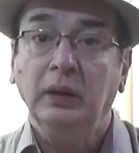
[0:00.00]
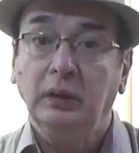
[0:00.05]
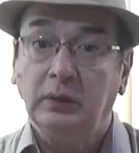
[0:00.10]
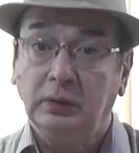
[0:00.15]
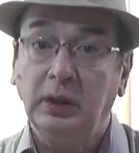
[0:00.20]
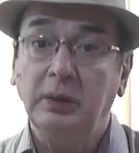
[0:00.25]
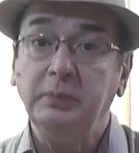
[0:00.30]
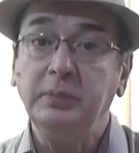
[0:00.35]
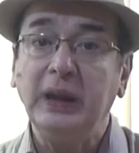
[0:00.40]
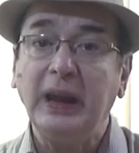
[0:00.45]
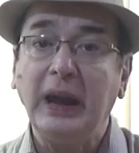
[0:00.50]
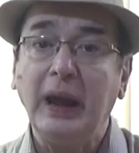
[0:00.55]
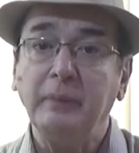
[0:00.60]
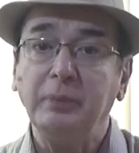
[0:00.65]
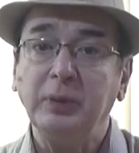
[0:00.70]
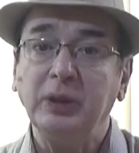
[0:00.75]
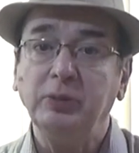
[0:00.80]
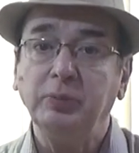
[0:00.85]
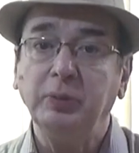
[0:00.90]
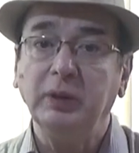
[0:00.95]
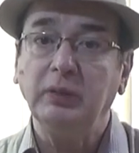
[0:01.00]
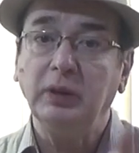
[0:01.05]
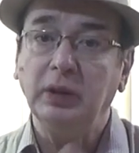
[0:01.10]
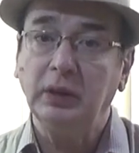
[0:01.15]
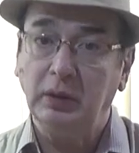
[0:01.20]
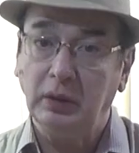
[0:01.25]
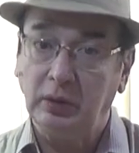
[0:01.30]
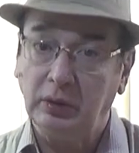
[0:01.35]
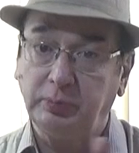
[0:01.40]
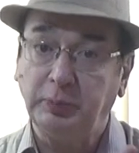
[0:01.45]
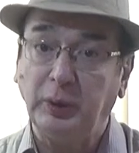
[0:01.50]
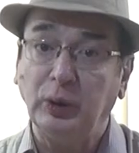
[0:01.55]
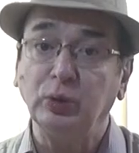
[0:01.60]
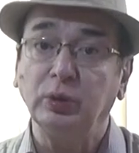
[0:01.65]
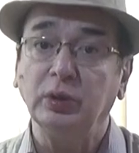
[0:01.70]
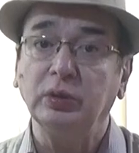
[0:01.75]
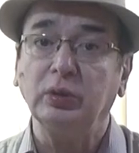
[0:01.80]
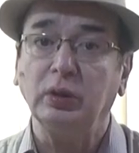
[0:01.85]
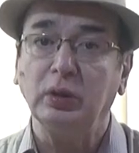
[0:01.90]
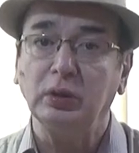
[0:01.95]
Same thing happens between
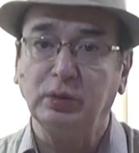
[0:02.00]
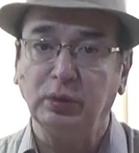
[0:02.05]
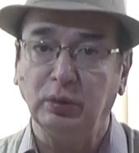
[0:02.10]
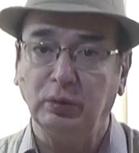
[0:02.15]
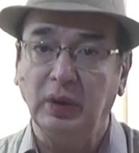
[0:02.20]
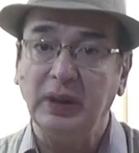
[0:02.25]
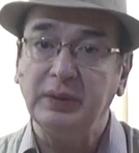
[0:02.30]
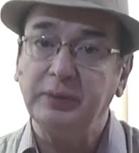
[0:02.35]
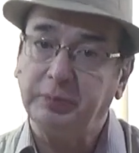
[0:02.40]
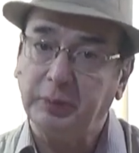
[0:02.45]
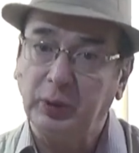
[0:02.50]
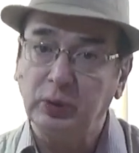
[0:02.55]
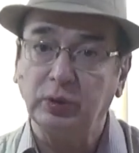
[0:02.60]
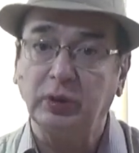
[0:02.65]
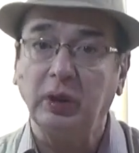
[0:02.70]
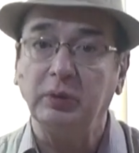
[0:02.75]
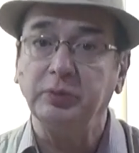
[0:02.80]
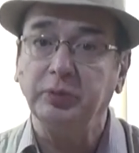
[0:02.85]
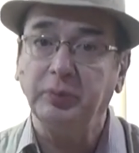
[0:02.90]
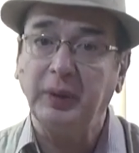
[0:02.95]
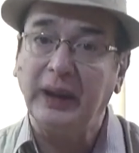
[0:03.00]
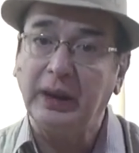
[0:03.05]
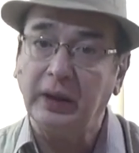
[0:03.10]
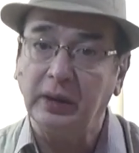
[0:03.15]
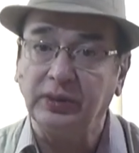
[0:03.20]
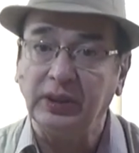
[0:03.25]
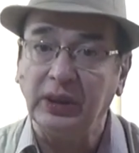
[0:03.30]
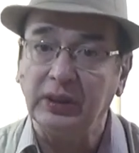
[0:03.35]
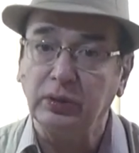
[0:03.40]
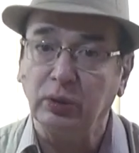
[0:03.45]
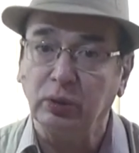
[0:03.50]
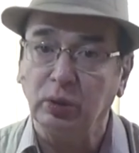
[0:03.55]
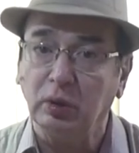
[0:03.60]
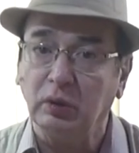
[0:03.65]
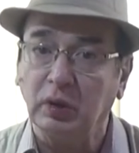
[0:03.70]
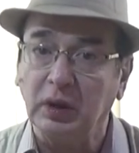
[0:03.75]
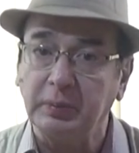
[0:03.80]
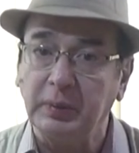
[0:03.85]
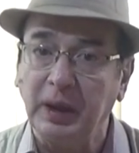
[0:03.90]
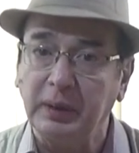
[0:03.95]
spouses also. One spouse comes back and says, You know
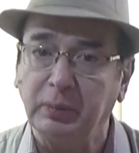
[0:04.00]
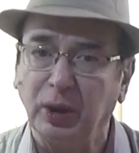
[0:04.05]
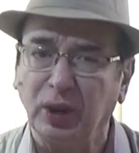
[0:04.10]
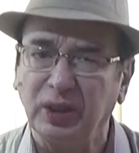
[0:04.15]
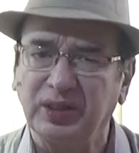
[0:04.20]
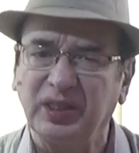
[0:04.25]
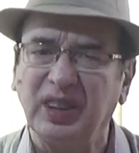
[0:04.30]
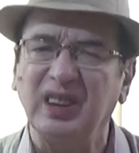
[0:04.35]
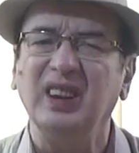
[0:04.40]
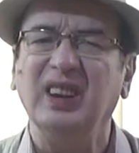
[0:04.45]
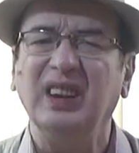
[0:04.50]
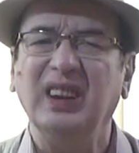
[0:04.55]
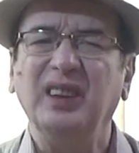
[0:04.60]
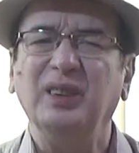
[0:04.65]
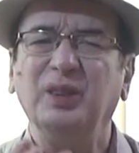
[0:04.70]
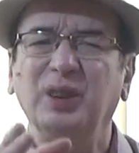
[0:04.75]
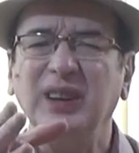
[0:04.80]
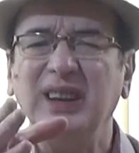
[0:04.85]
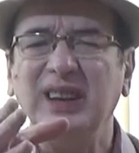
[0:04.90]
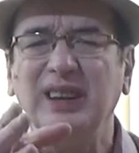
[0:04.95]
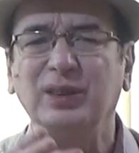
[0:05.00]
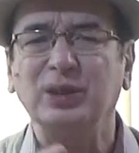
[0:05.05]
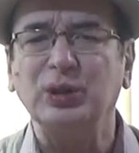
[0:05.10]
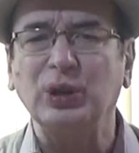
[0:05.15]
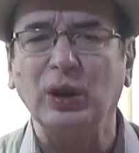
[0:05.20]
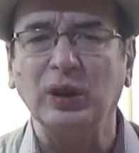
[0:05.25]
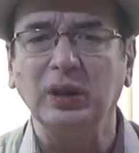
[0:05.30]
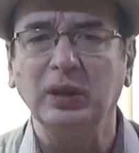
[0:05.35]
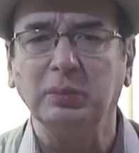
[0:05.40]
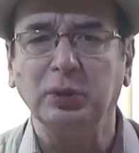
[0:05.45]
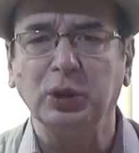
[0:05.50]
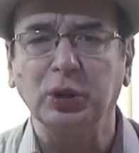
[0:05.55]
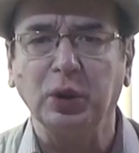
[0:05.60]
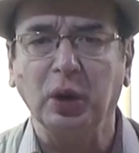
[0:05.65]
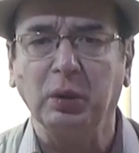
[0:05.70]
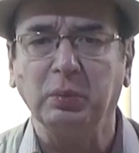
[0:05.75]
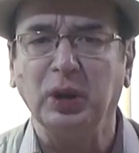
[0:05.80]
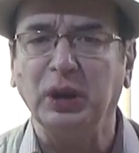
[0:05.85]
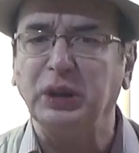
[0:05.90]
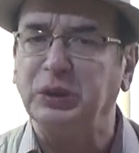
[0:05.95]
what my boss did? What are you talking about
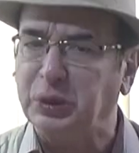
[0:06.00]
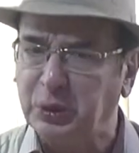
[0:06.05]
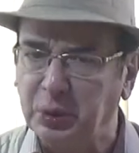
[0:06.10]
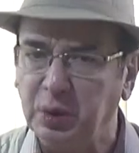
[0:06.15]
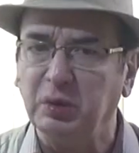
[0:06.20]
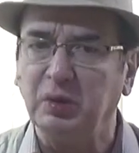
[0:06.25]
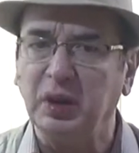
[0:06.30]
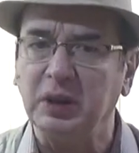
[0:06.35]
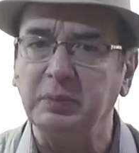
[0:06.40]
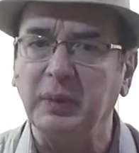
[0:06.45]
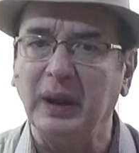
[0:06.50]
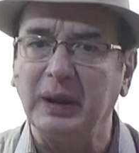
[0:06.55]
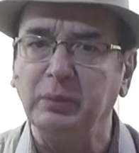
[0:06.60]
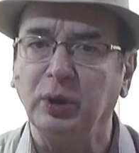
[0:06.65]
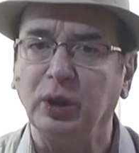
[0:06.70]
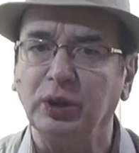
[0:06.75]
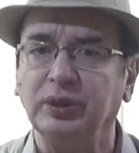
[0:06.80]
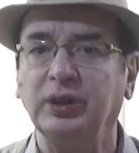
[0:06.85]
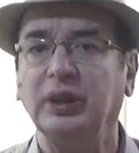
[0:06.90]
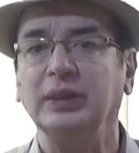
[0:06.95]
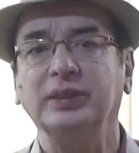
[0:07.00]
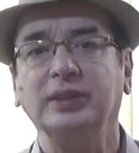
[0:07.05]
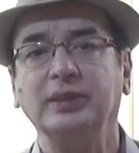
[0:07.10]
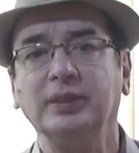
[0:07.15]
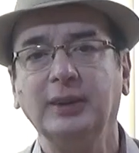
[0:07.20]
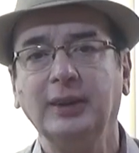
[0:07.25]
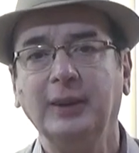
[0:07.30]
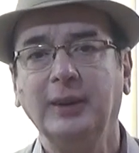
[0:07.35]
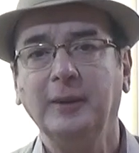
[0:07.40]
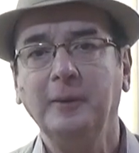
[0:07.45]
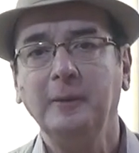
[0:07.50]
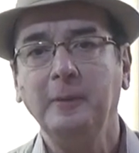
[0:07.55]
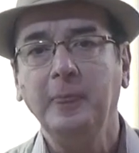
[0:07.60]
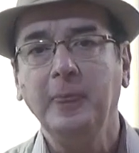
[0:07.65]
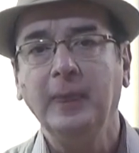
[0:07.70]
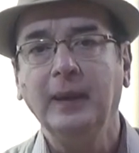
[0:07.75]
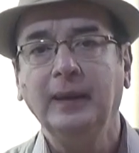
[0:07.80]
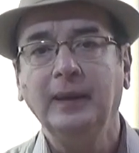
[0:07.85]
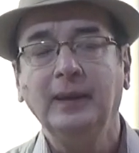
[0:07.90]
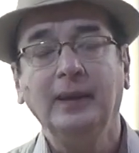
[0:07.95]
your boss? You know what my boss does?
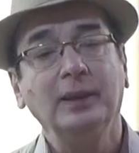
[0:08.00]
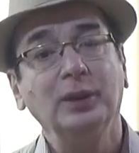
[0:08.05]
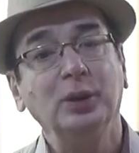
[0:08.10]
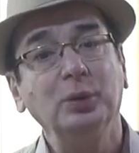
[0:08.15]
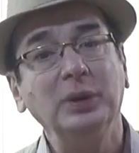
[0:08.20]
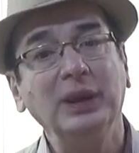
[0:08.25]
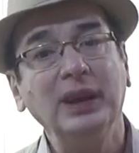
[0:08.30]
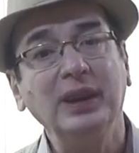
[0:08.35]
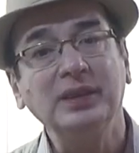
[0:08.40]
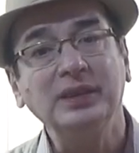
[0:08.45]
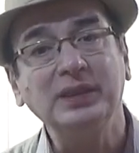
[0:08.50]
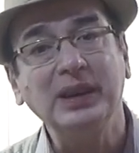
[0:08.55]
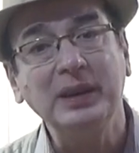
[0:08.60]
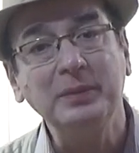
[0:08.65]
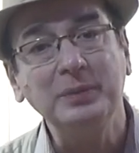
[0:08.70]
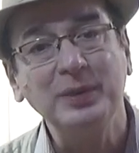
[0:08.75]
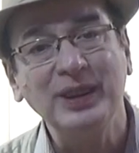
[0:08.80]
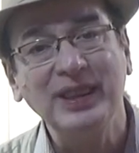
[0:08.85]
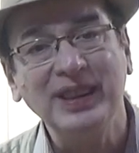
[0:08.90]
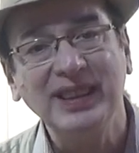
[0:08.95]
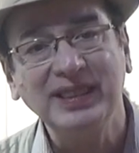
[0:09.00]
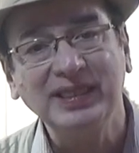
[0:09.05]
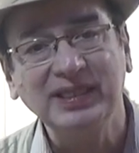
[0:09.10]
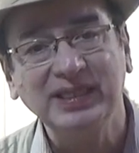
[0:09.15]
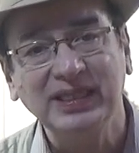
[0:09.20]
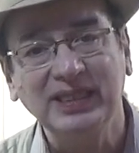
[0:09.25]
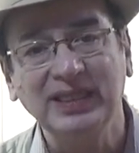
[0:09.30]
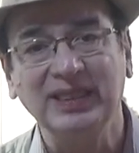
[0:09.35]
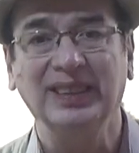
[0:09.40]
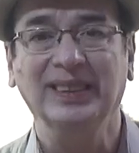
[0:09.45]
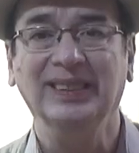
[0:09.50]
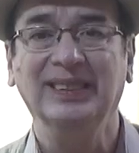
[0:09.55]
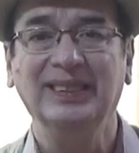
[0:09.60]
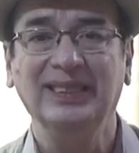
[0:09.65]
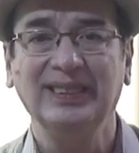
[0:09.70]
Nobody has time to listen.